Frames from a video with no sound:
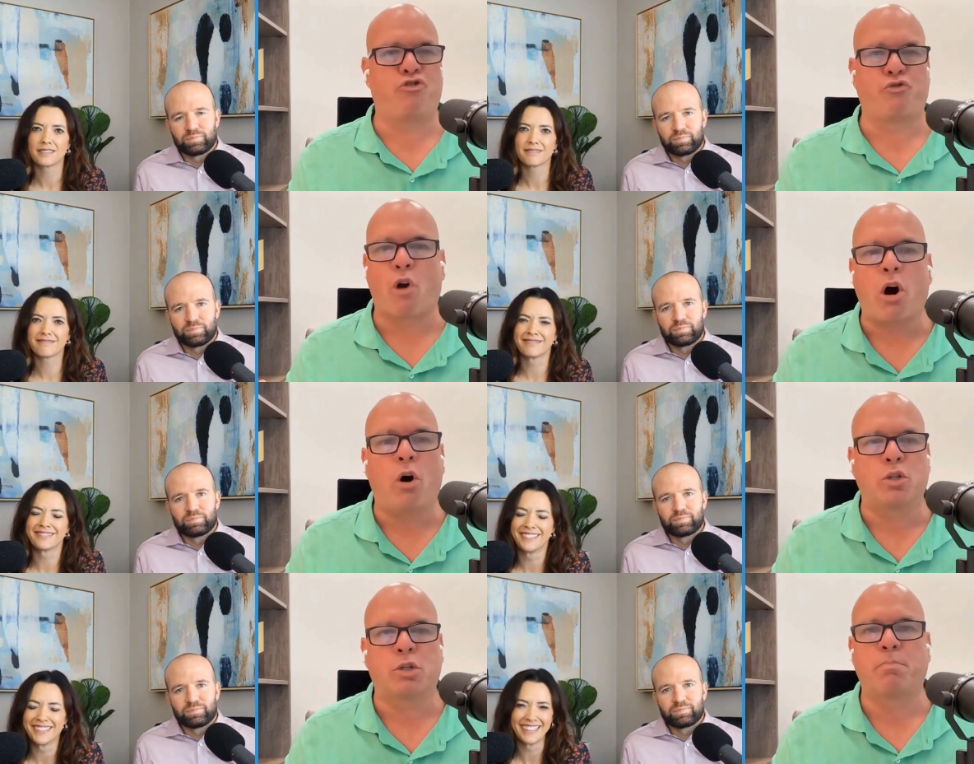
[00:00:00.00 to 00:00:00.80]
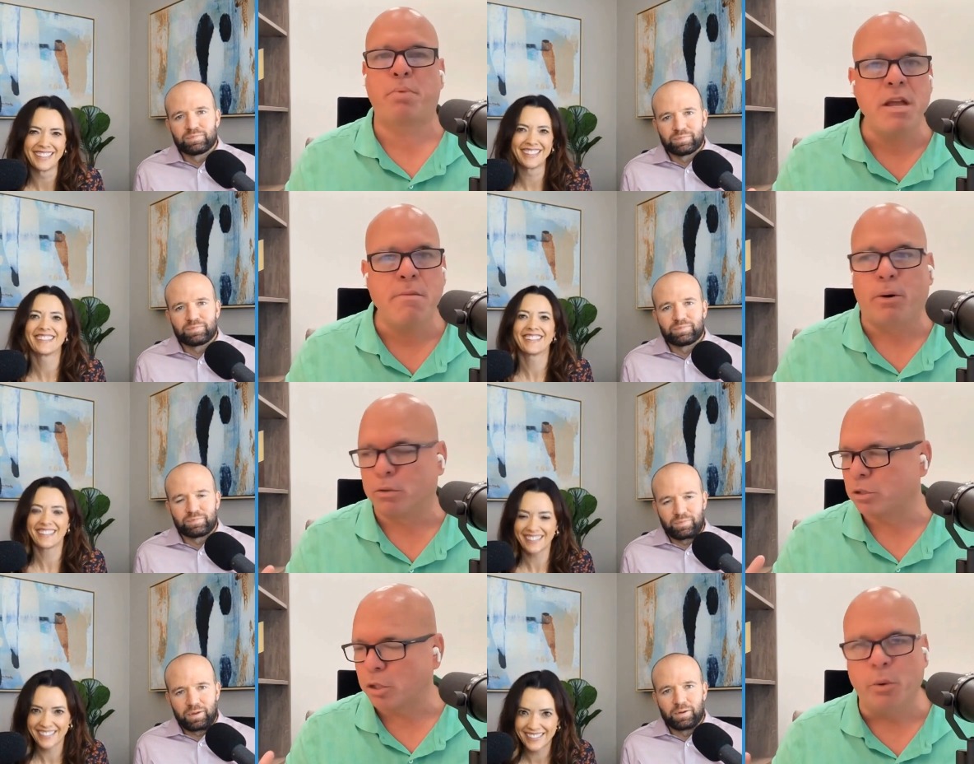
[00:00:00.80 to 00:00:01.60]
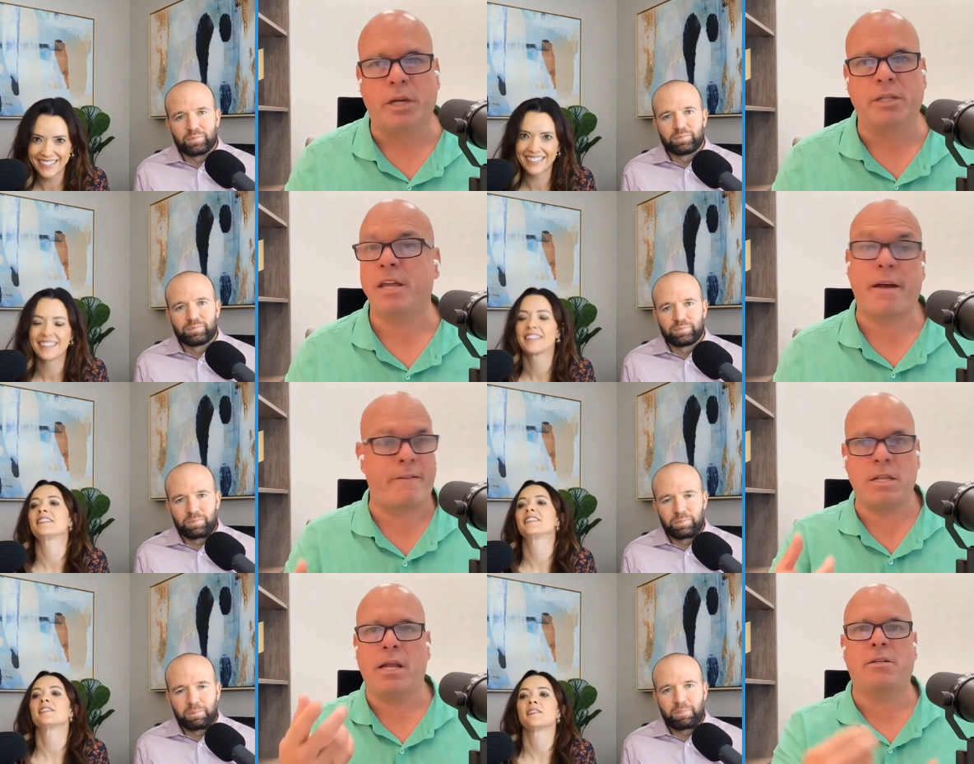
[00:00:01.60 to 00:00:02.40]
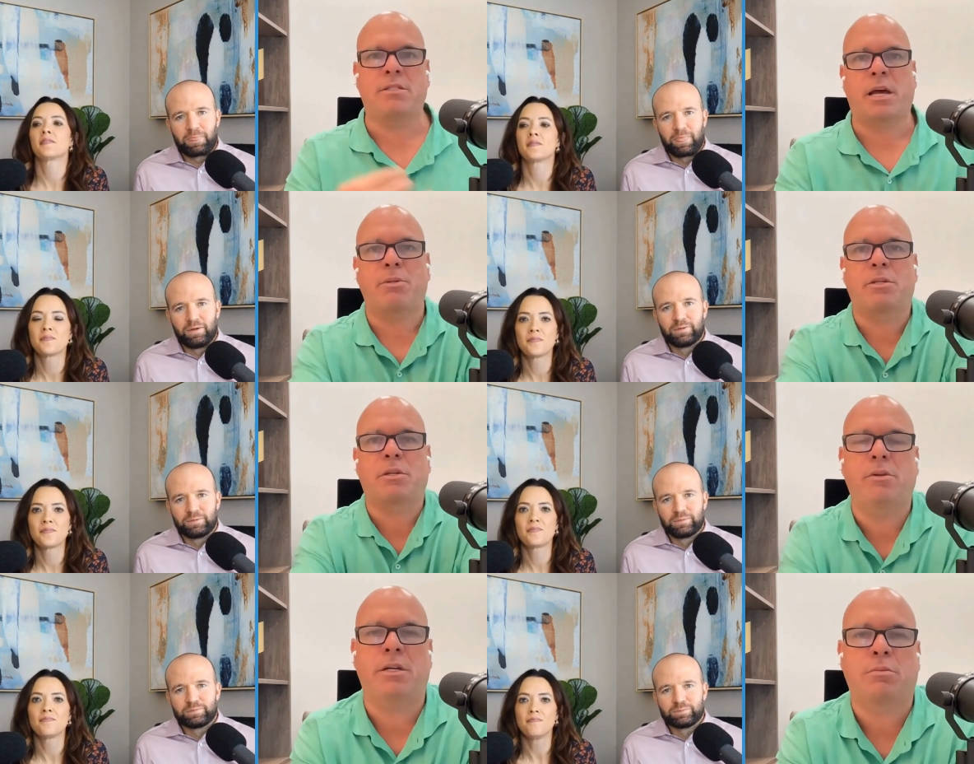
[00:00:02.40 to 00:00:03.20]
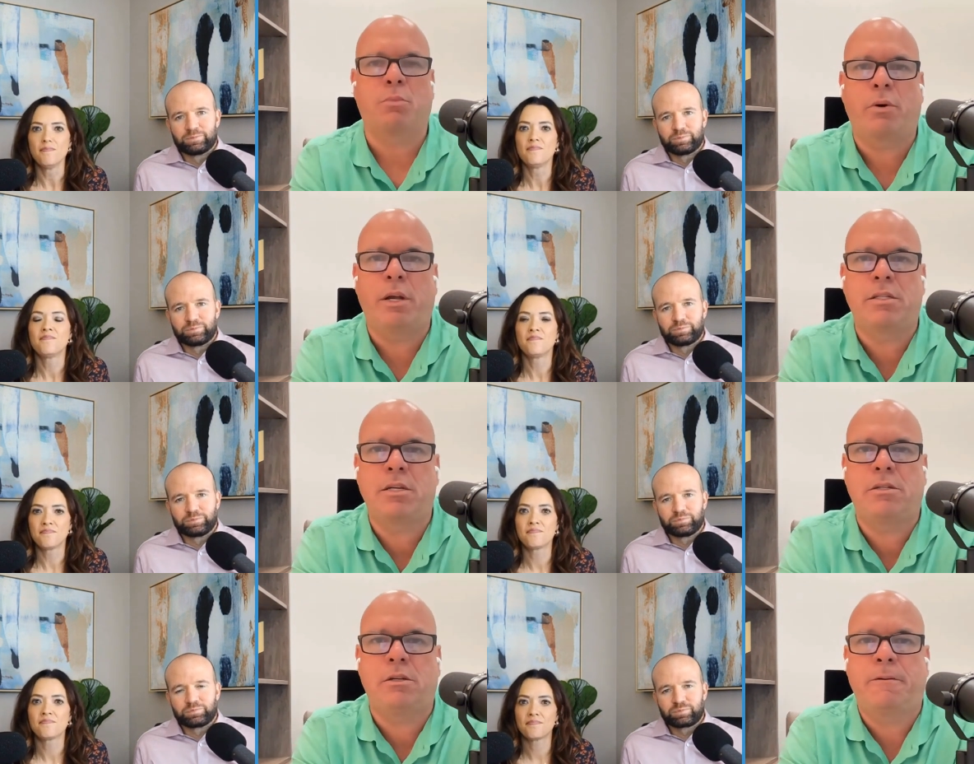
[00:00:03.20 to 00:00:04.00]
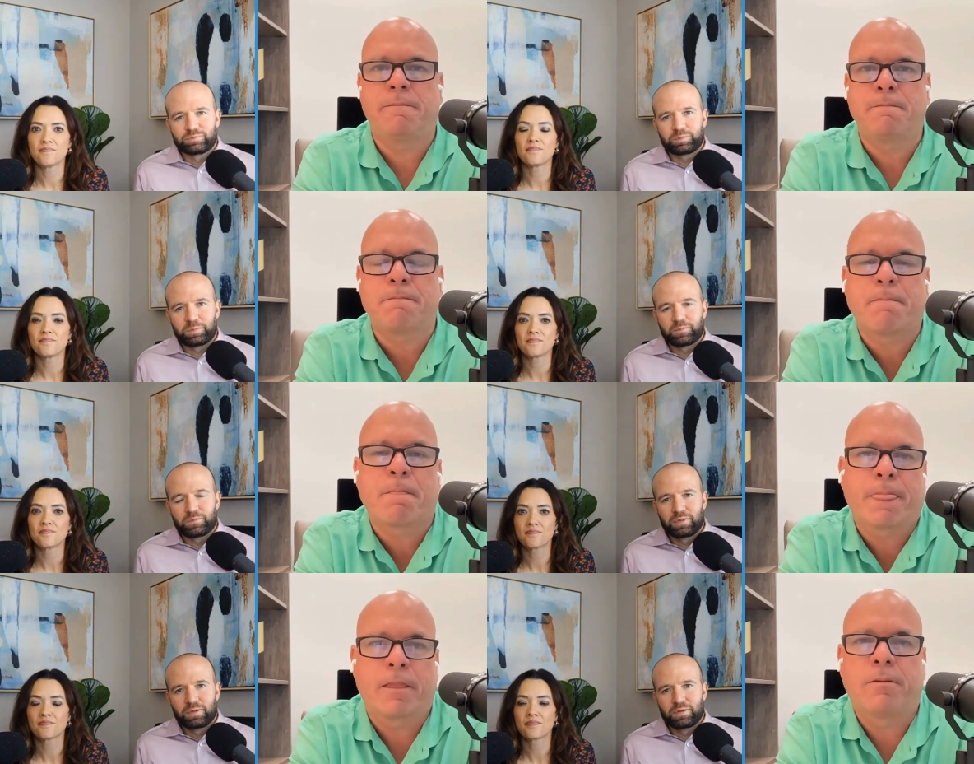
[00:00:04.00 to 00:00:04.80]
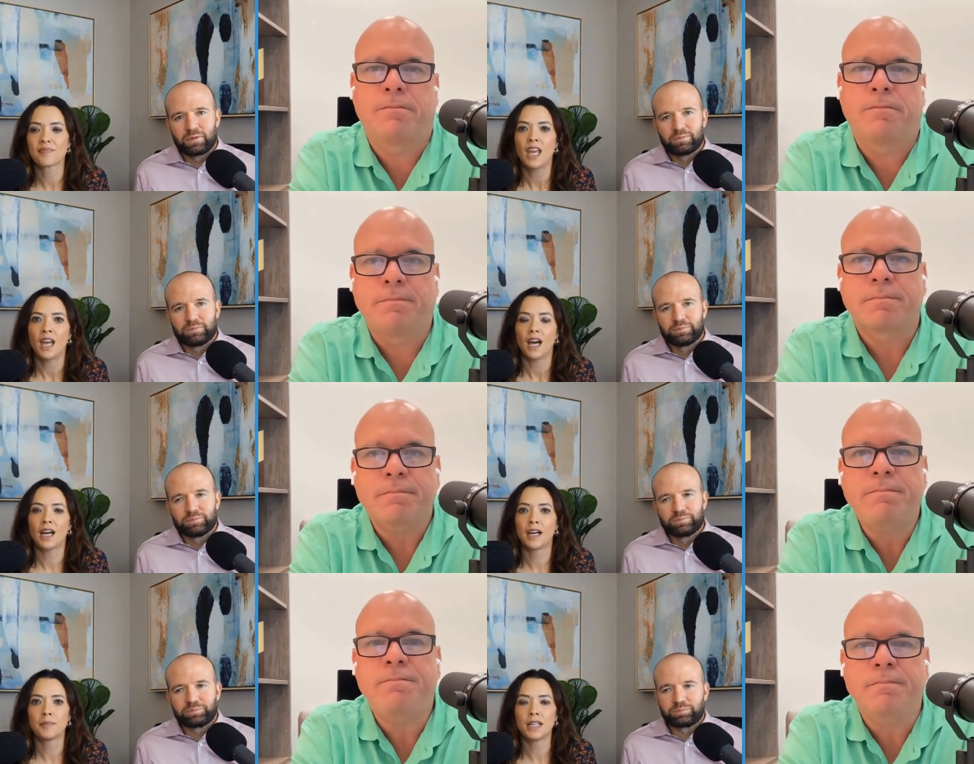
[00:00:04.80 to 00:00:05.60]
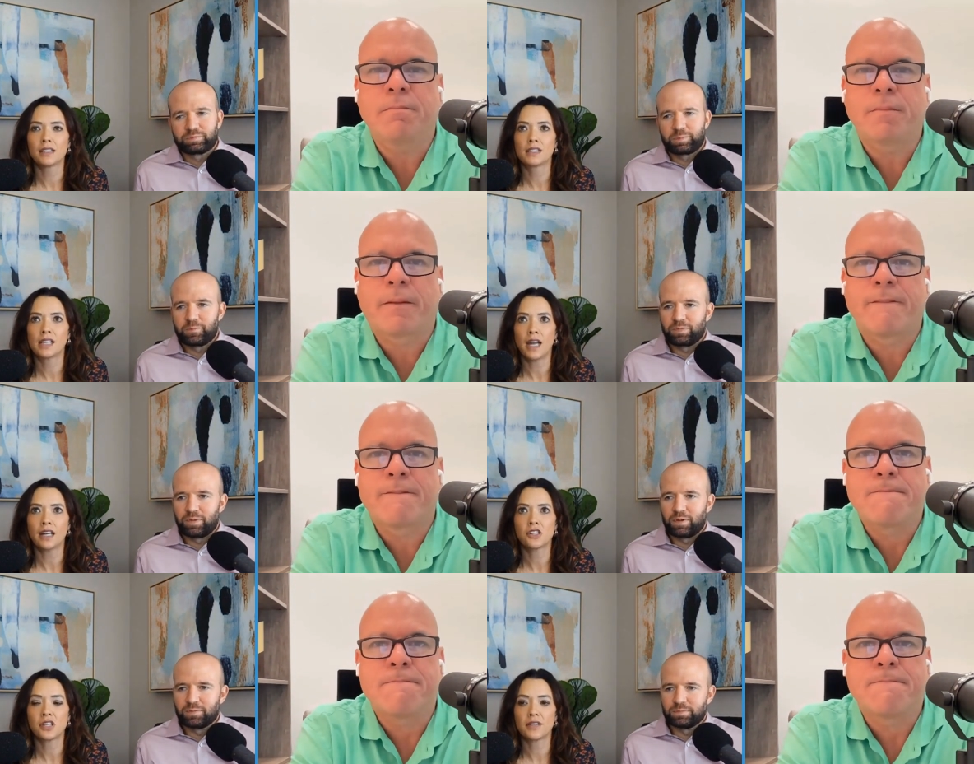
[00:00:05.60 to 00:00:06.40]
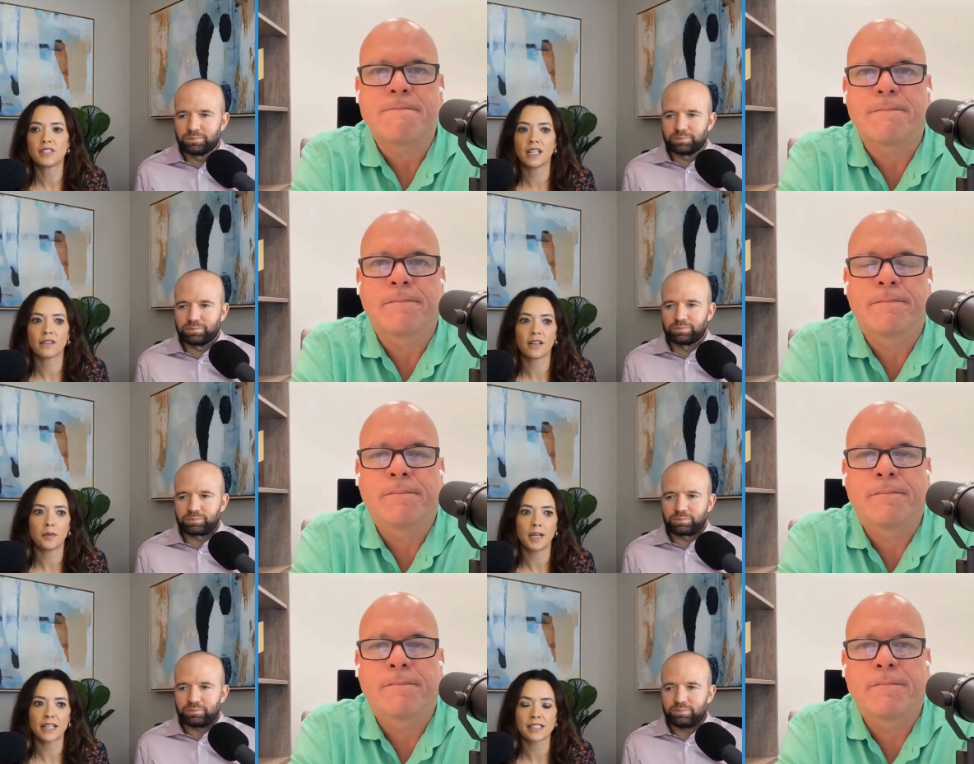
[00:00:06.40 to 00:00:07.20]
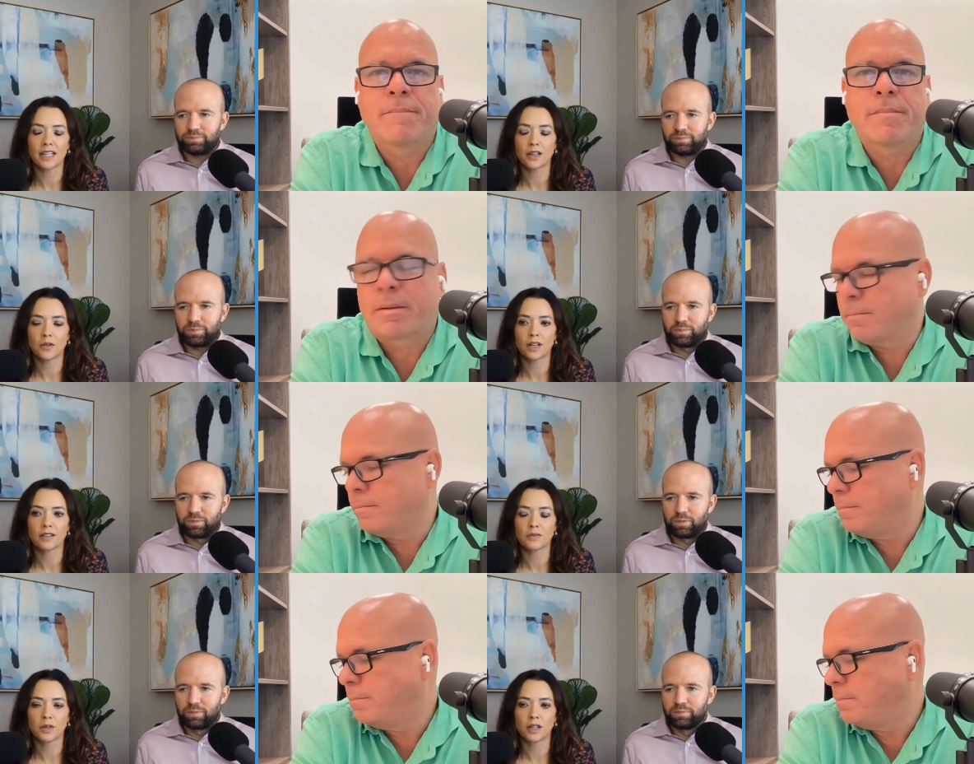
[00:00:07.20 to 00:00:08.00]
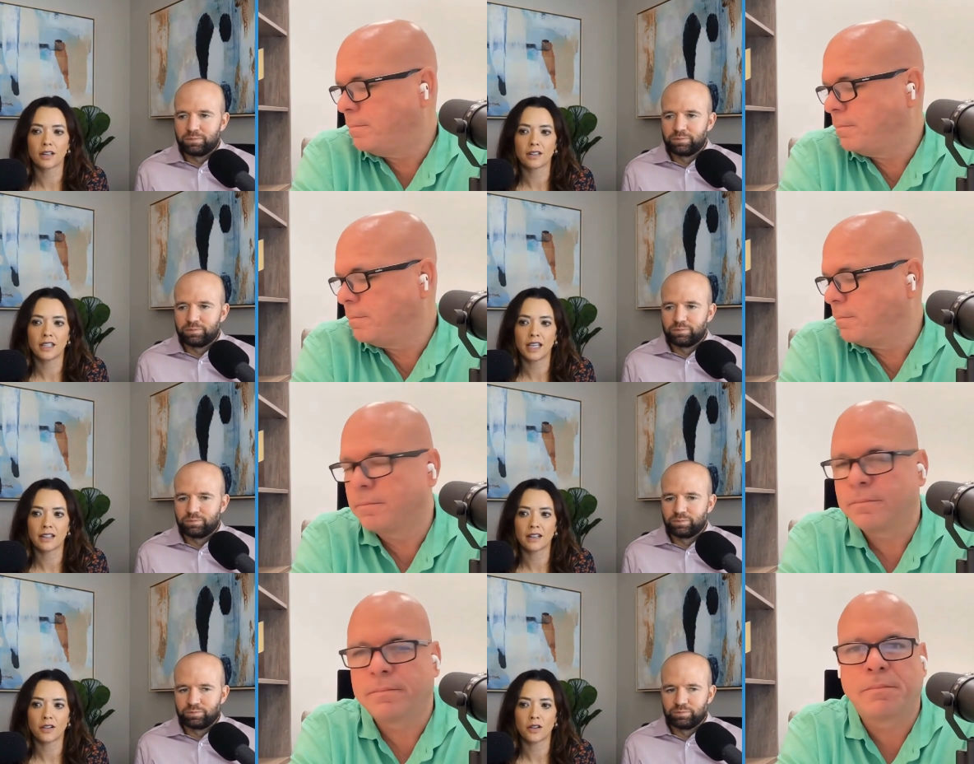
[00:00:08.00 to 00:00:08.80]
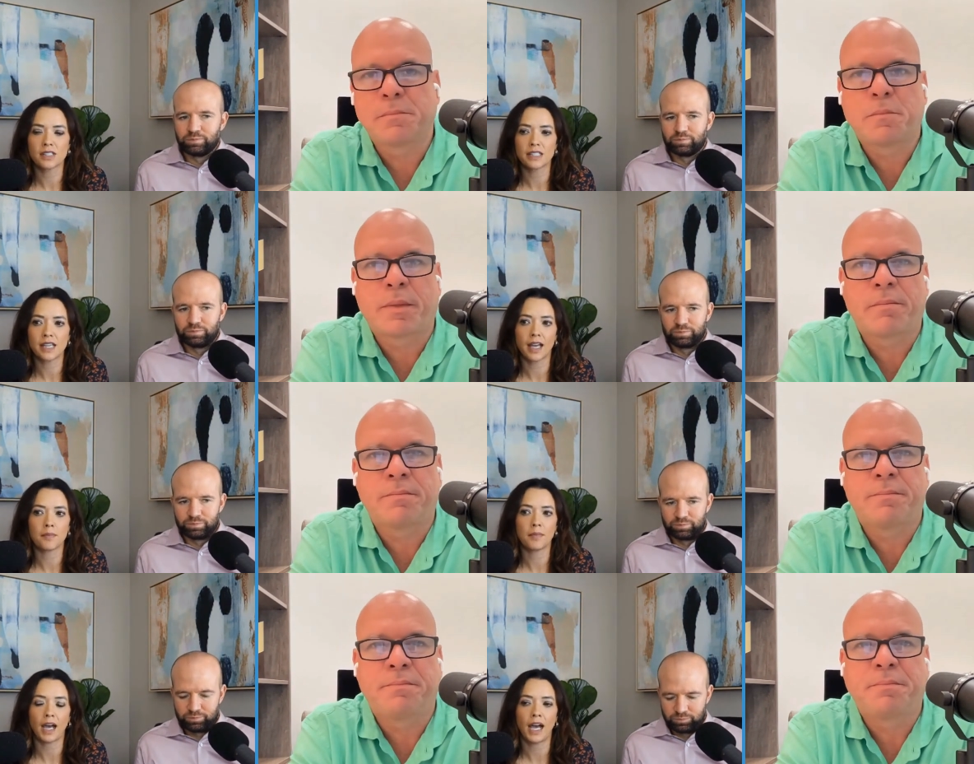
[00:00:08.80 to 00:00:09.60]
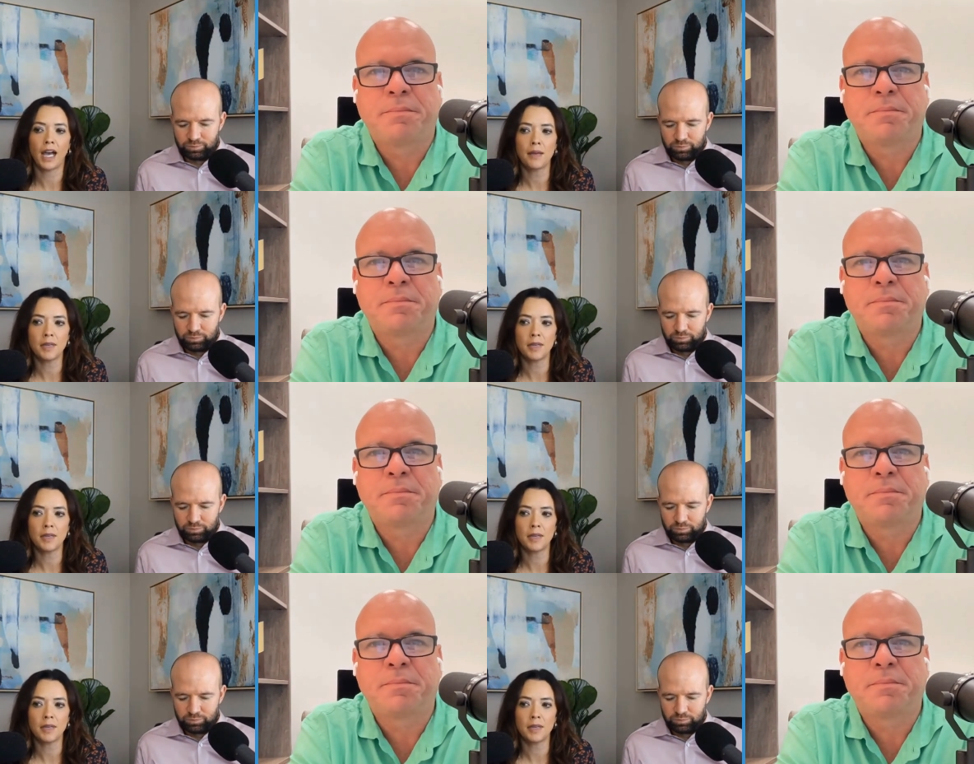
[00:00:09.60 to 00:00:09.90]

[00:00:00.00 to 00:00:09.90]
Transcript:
Speaker 1: draws people to yeah. us. Yeah, it is absolutely. It's more. It's easier.
Speaker 2: Mm -hmm. Um, kind of shifting a little bit because I know we're we're getting close to time. I'm